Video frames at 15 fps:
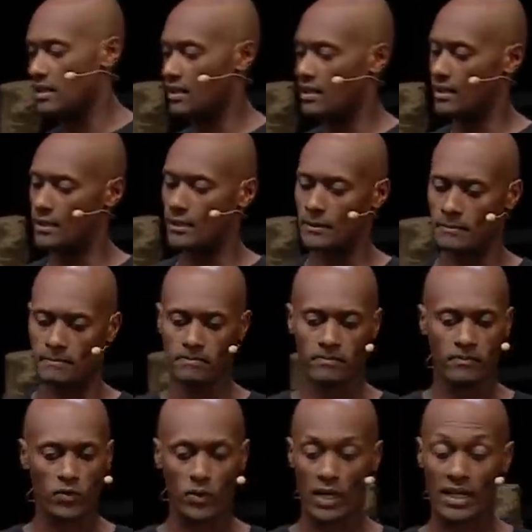Um,
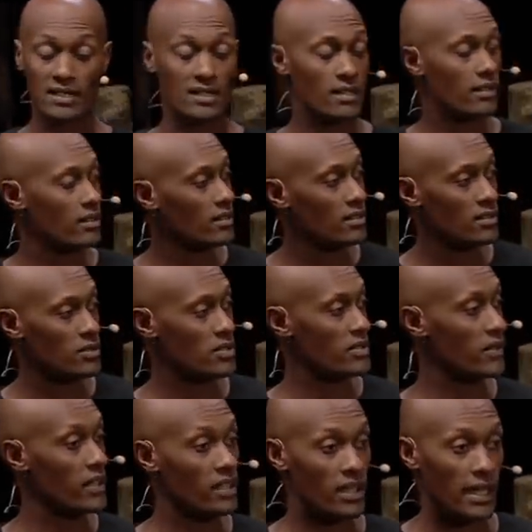we had dinner. It was a
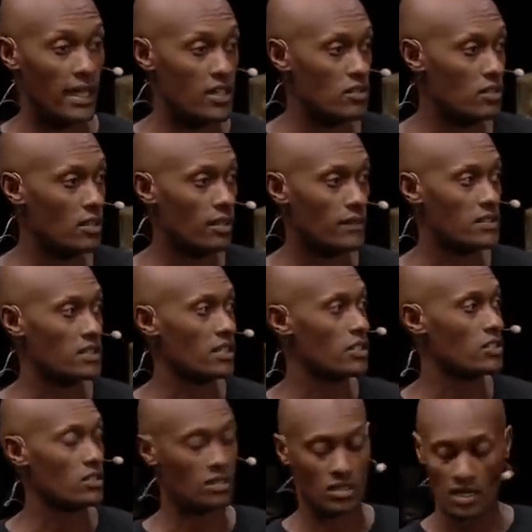very casual
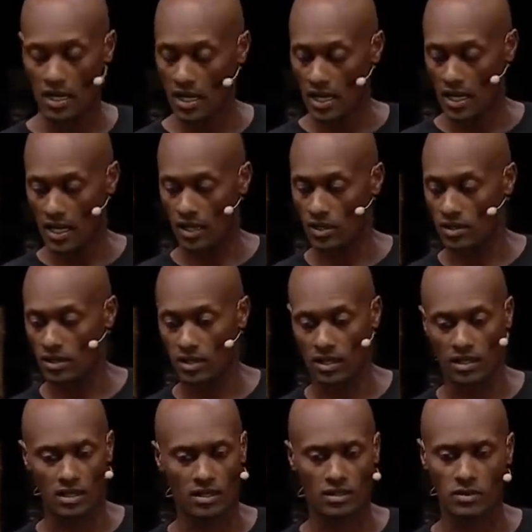conversation, and
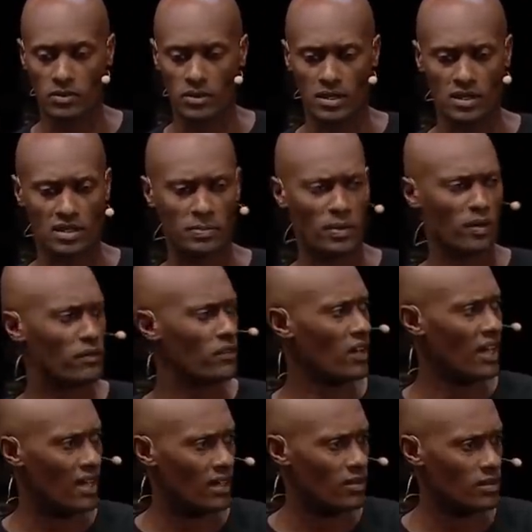uh, we spoke for
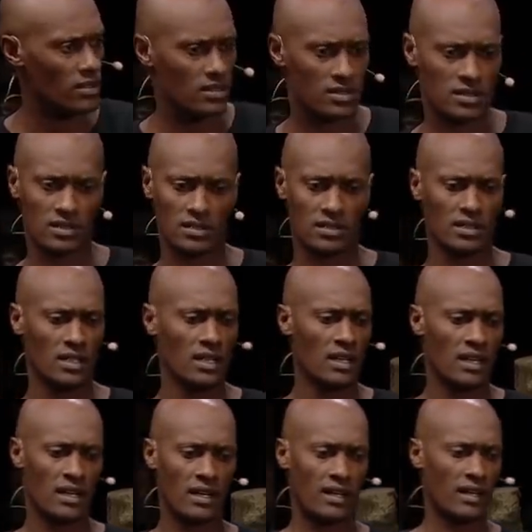hours. And
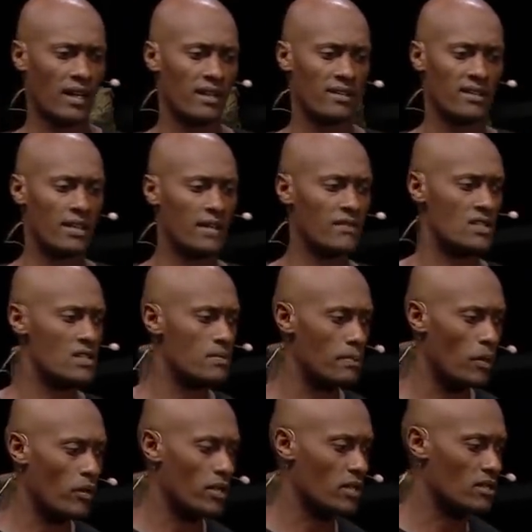I, I had never
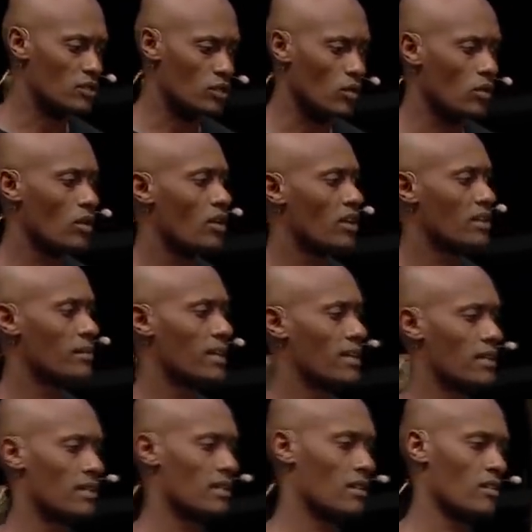spoken so long in
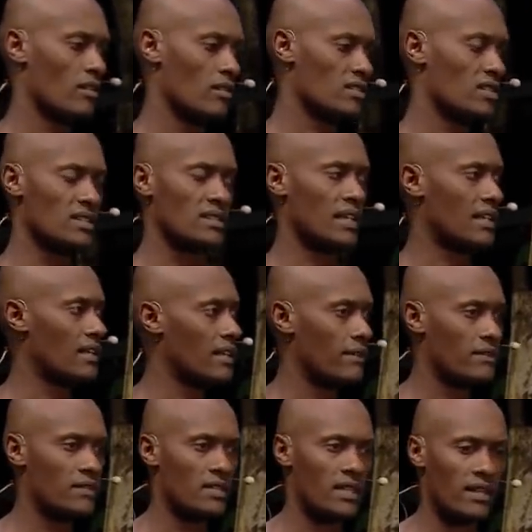my, you know, since I'd
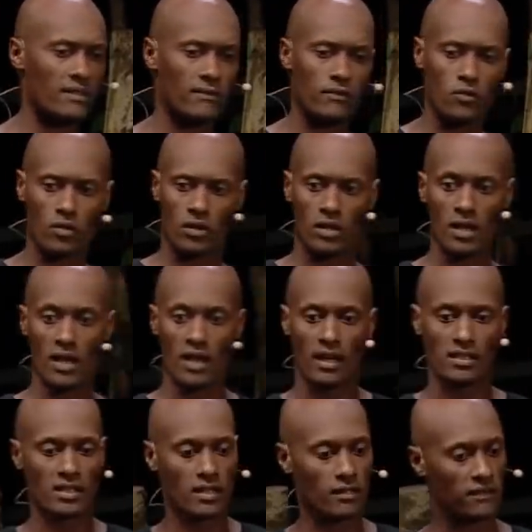left in ninety-four.
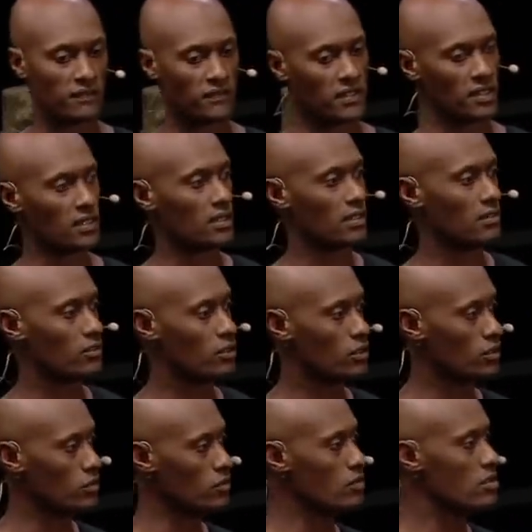I started to feel a
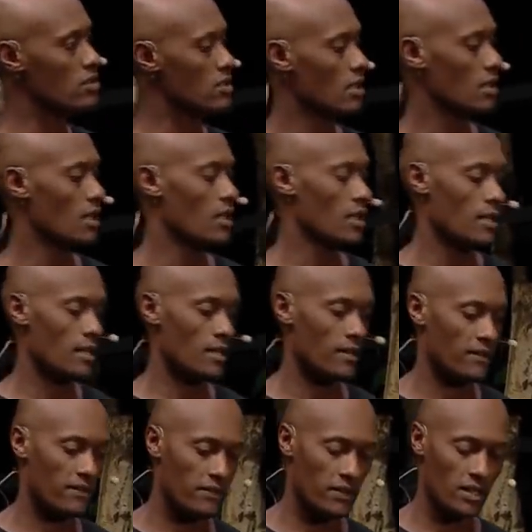huge
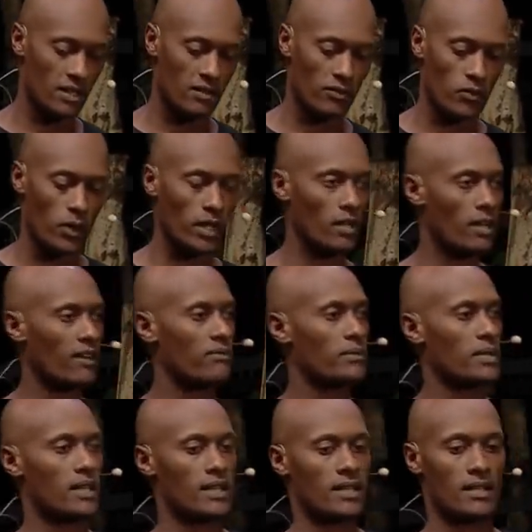uh, feeling of weight off
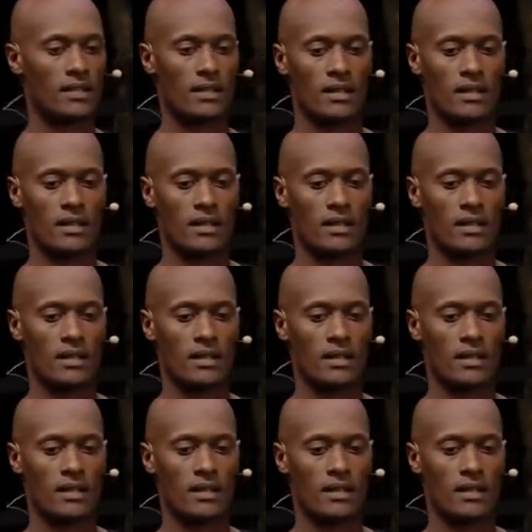me. And I,